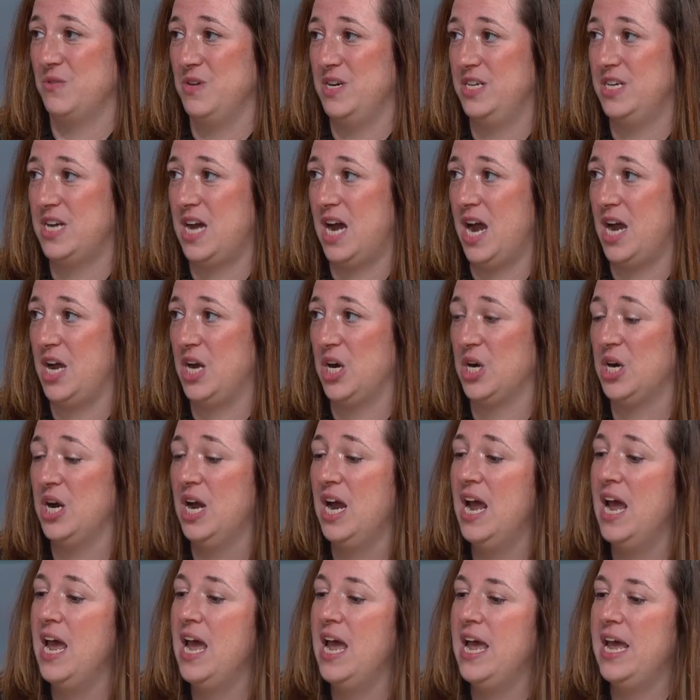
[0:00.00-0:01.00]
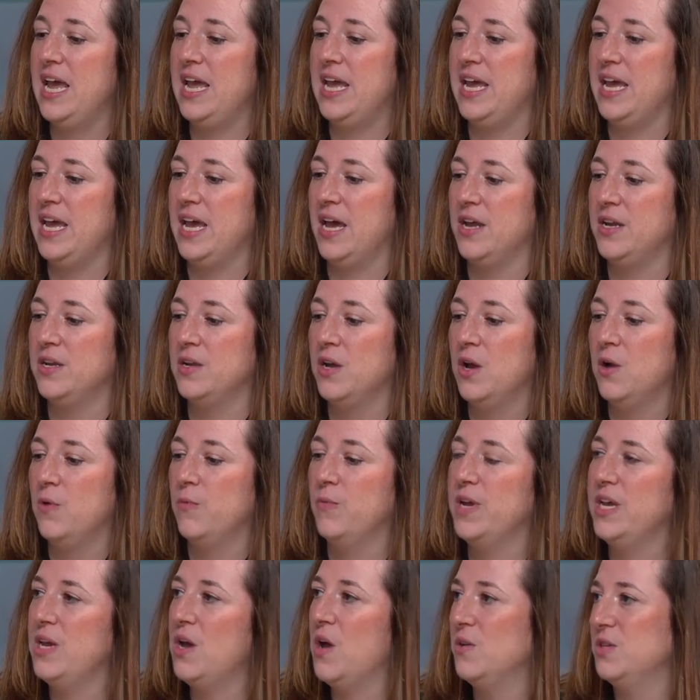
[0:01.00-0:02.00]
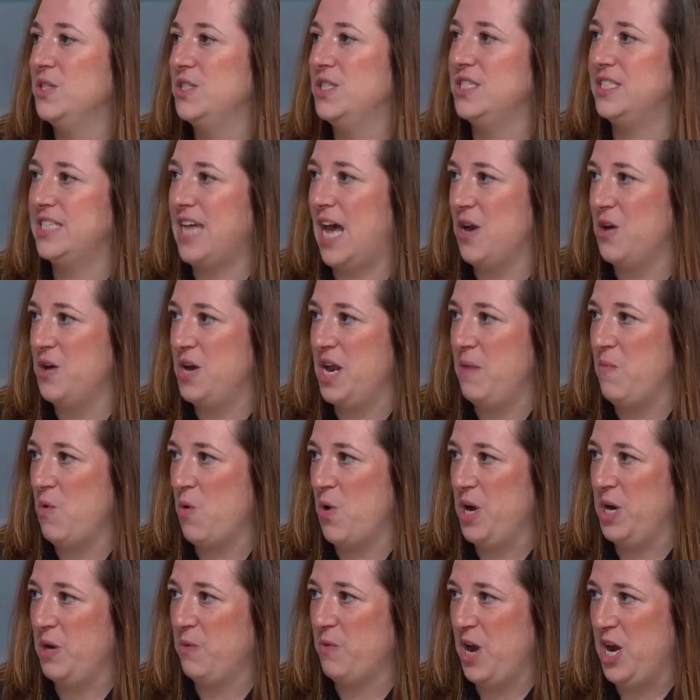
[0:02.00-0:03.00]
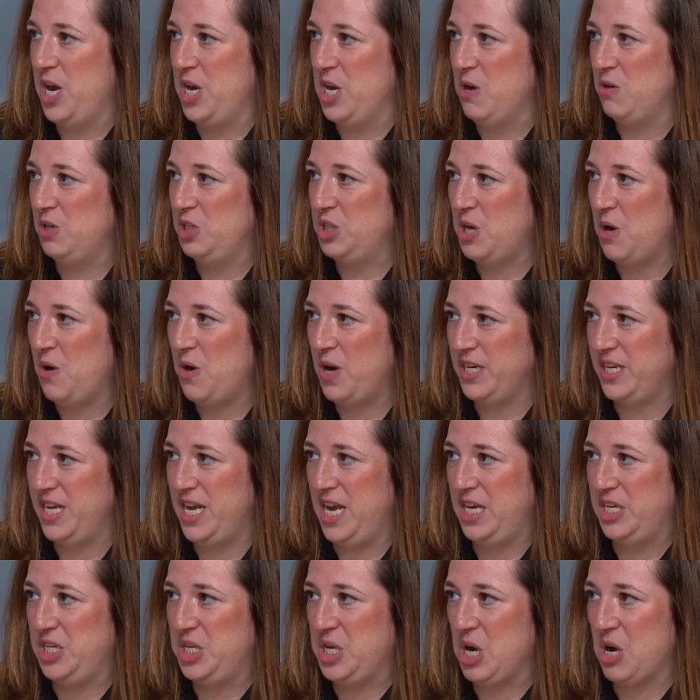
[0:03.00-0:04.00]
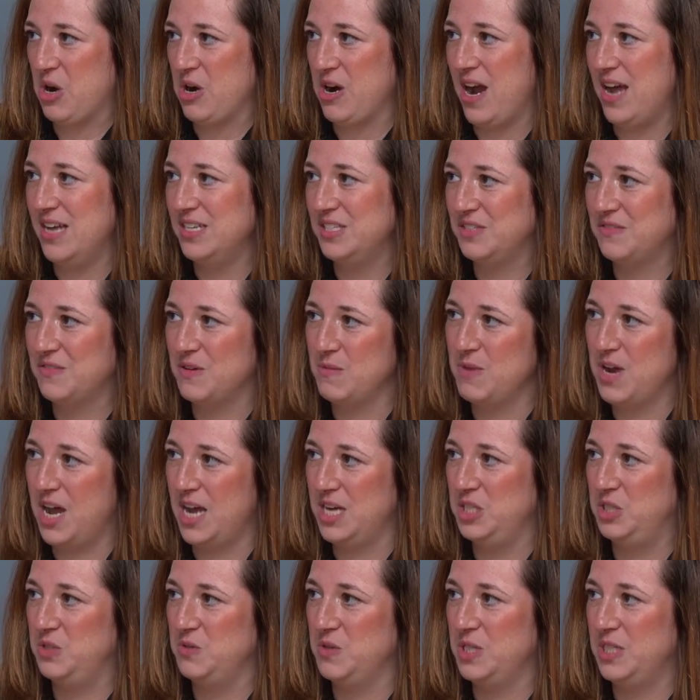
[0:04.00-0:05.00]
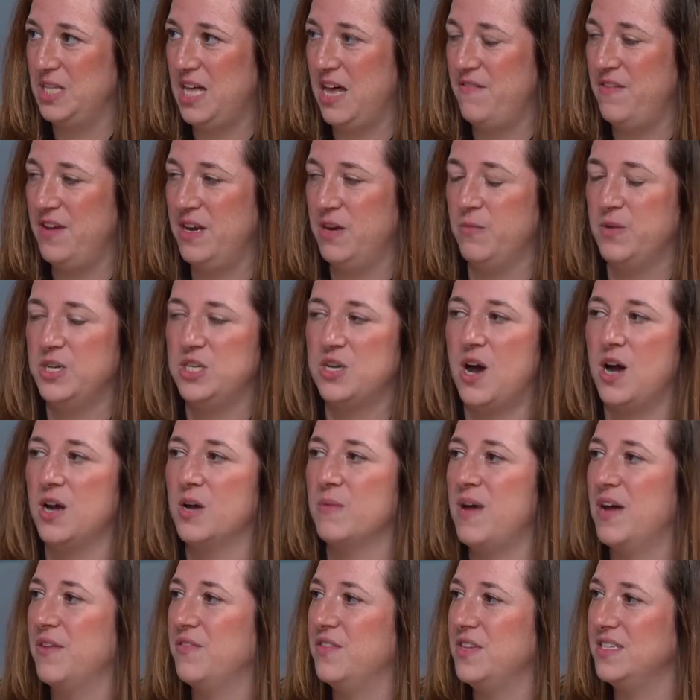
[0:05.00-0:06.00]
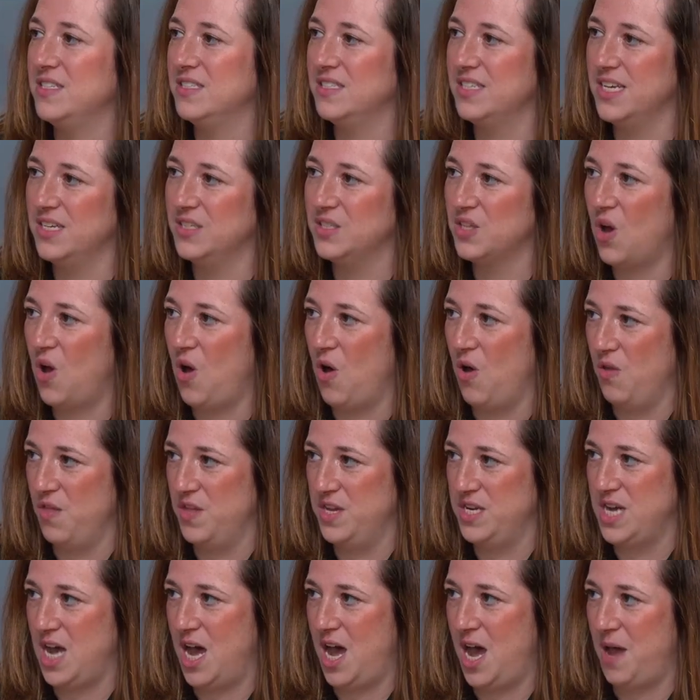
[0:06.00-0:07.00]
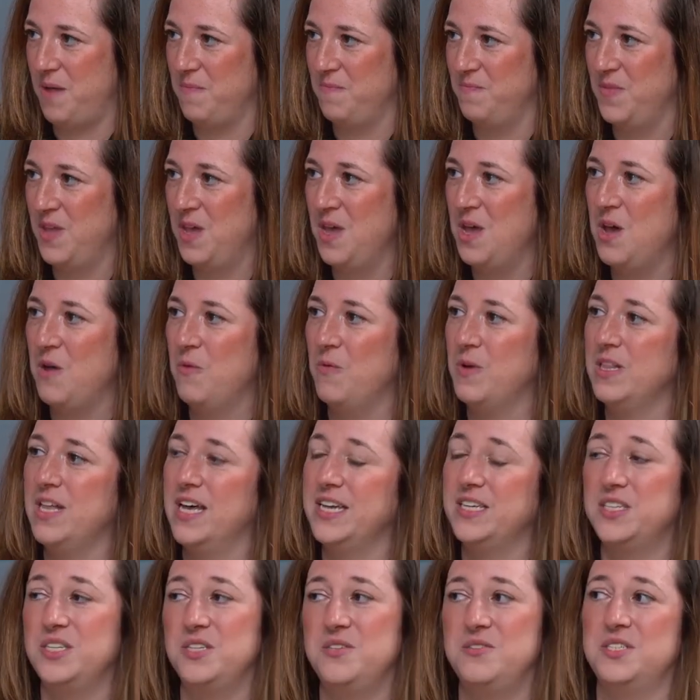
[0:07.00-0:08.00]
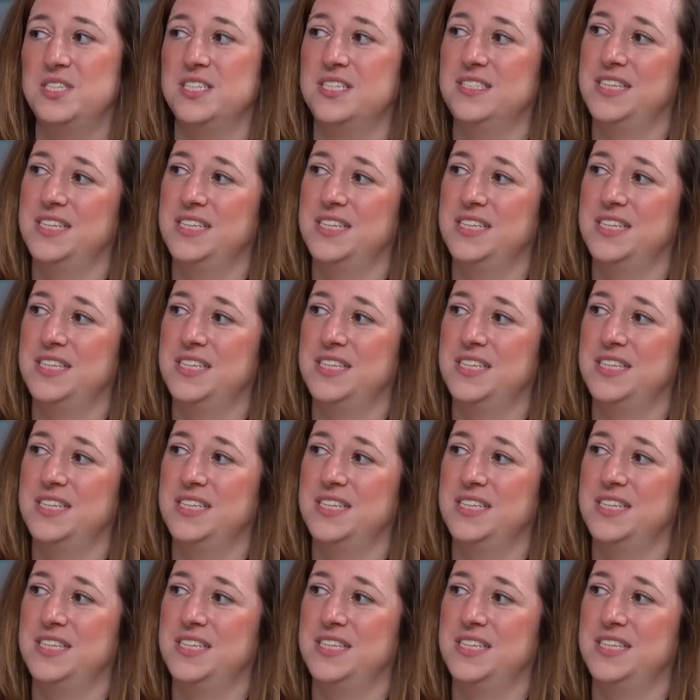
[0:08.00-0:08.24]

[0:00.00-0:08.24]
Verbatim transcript: Perfect. to retire. And we host a Saturday morning radio show on KTRS from 9 to 11, and we talk about these things all the time. We like to use